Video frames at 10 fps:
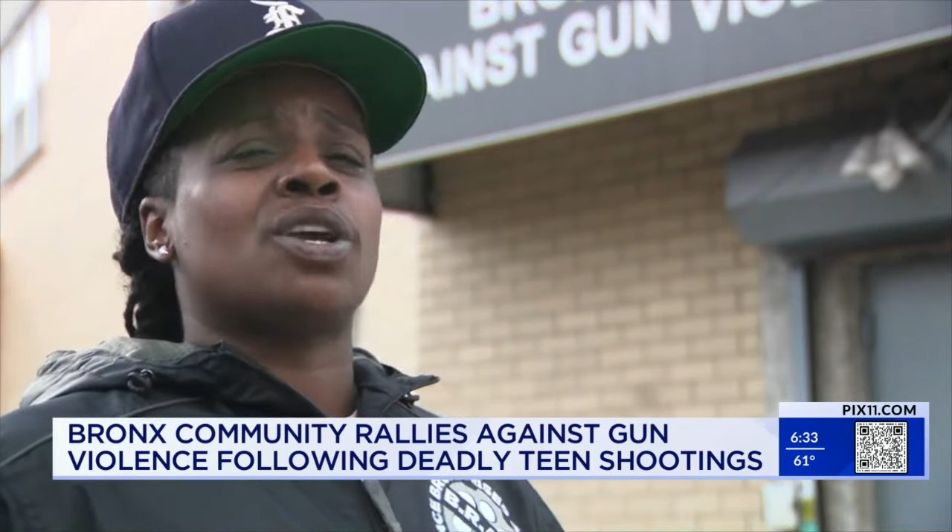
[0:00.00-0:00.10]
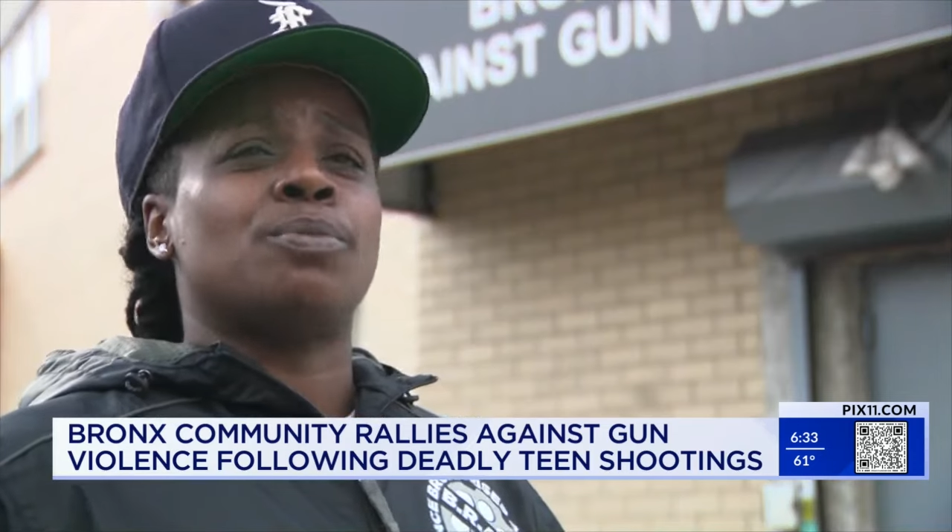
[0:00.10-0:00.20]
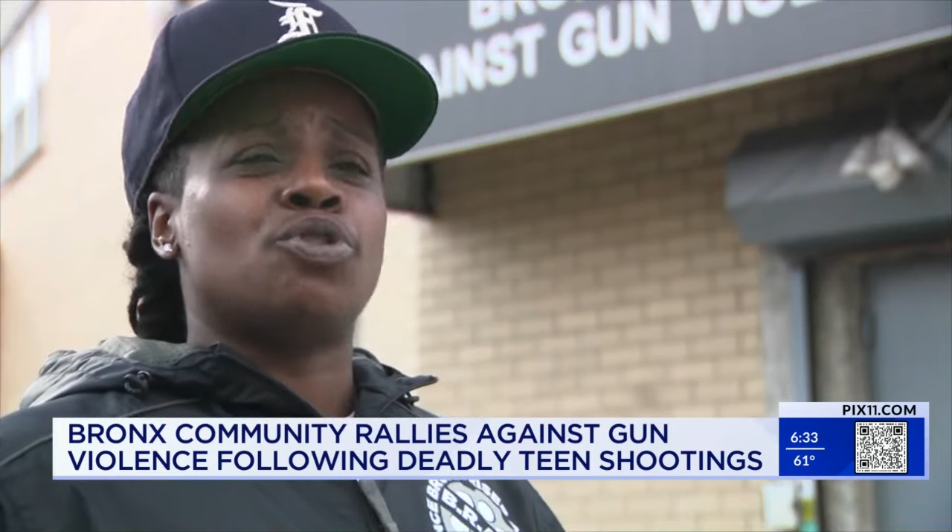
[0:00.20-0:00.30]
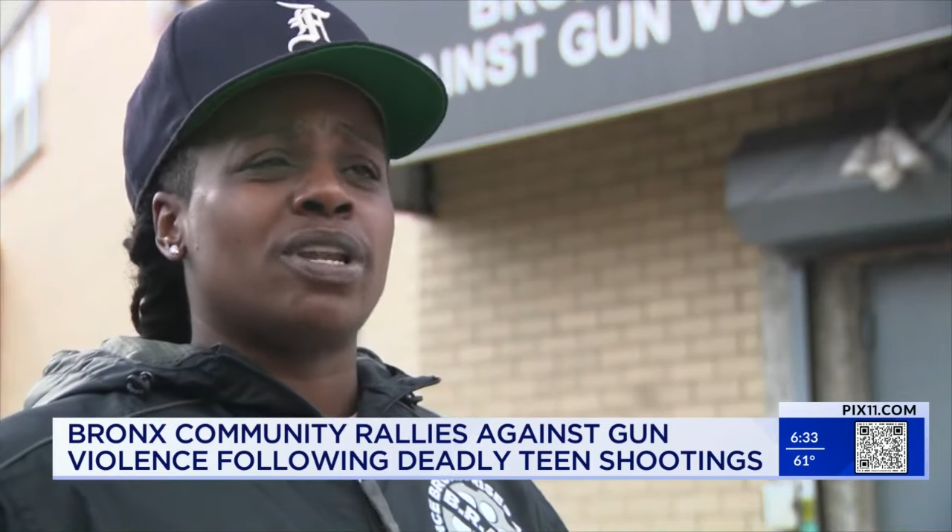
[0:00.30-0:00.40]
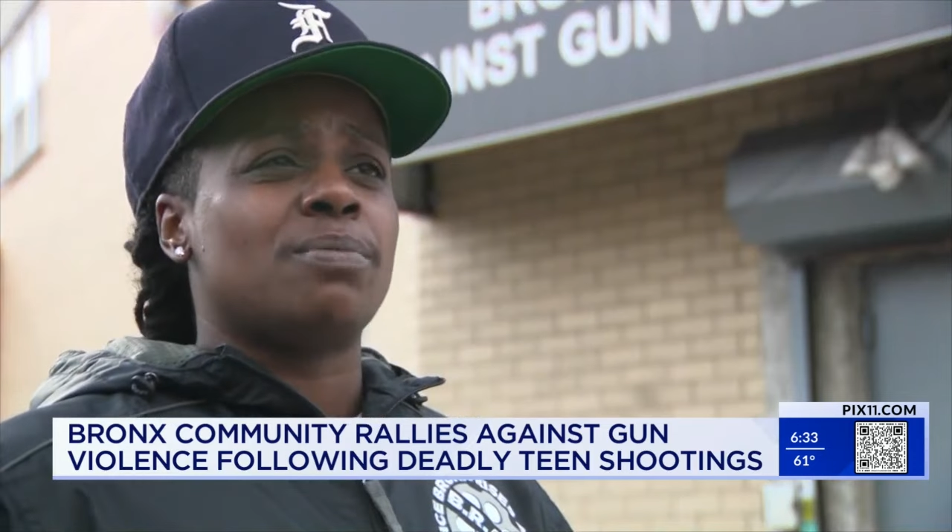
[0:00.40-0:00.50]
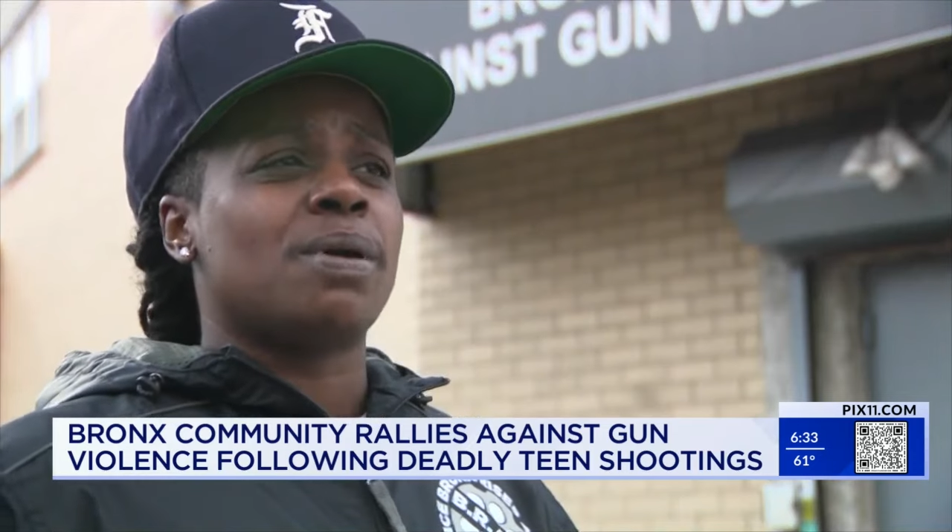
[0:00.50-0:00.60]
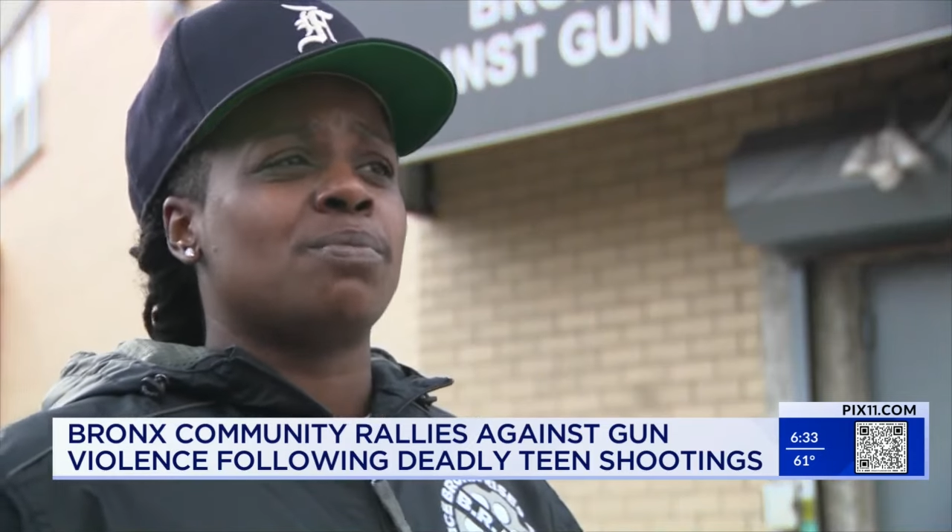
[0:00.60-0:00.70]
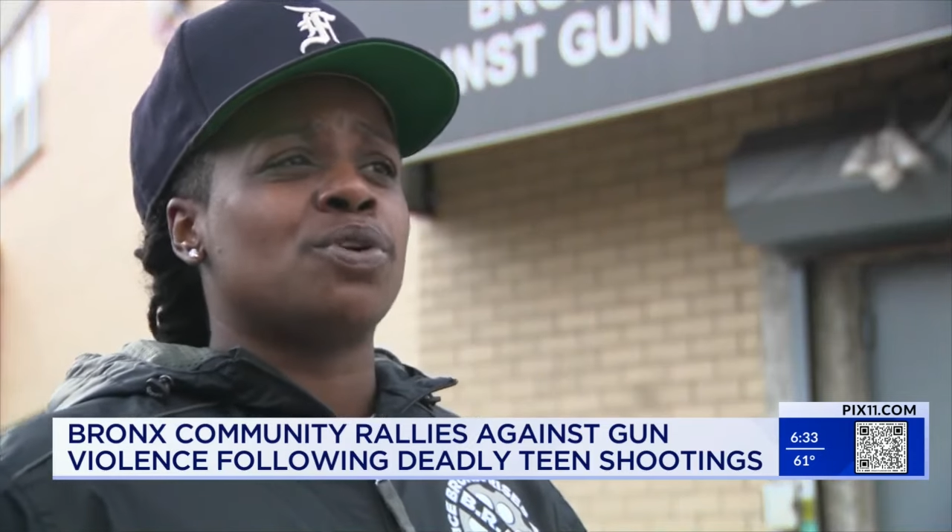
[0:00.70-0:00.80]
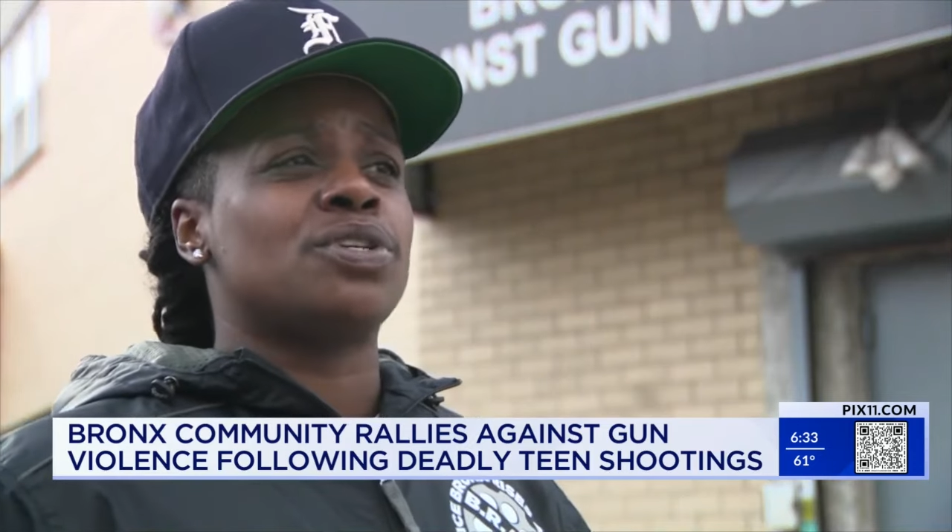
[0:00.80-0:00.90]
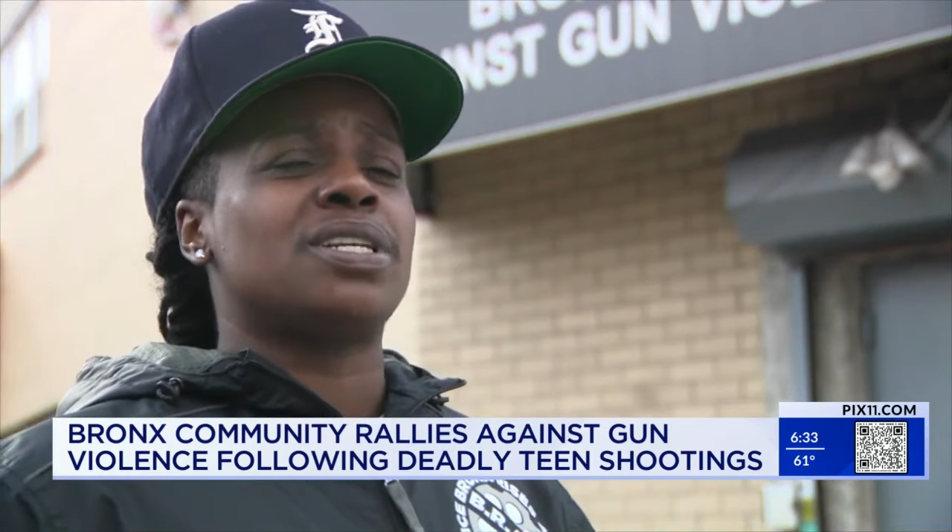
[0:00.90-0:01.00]
community
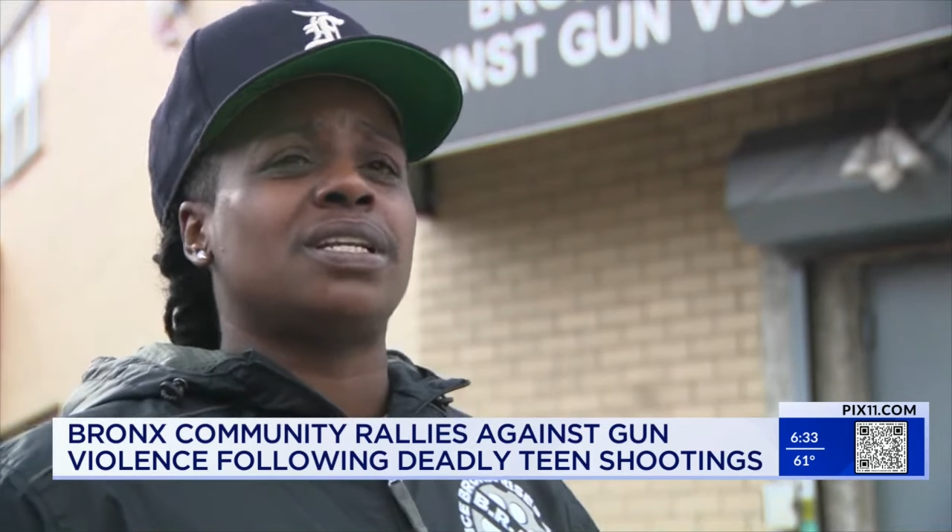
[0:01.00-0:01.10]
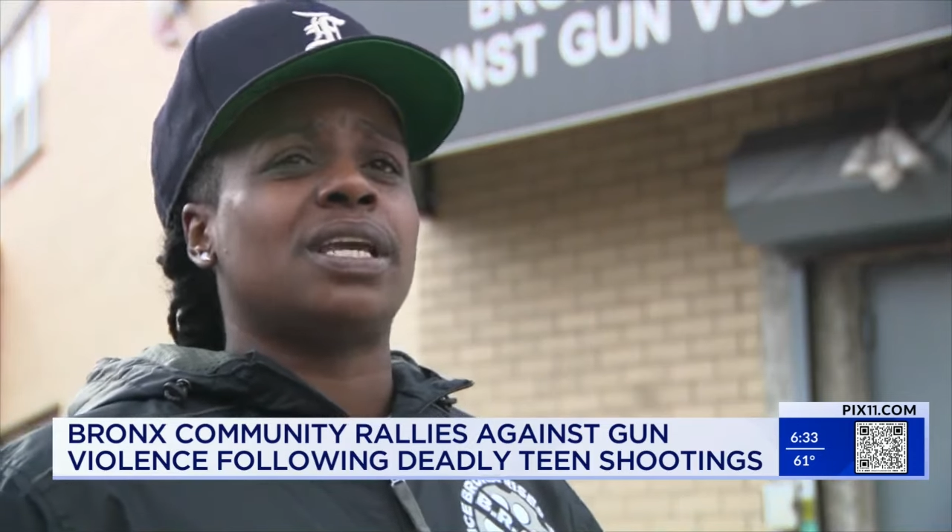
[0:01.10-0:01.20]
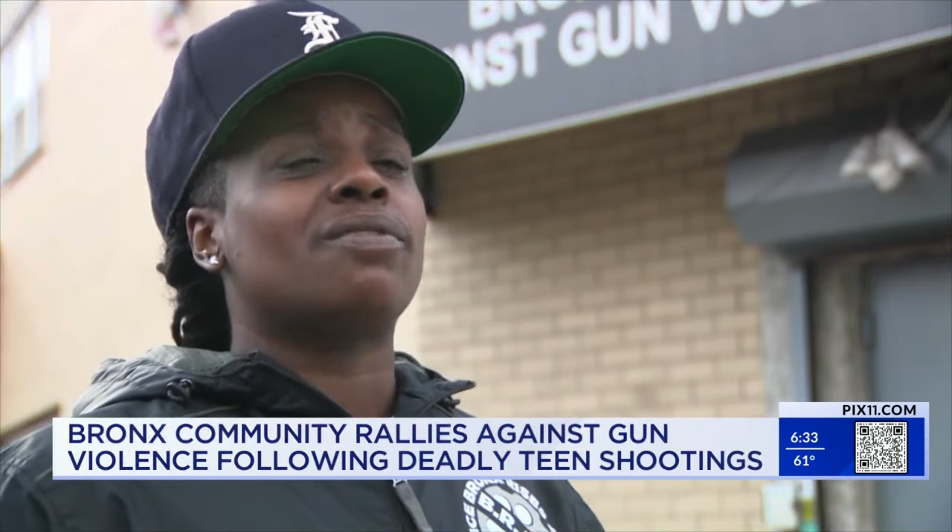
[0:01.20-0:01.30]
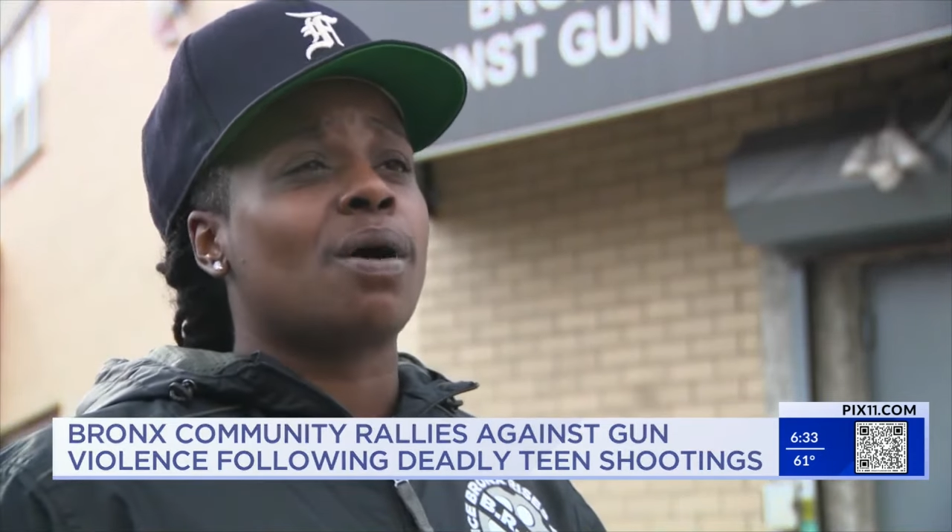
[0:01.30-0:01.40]
members and give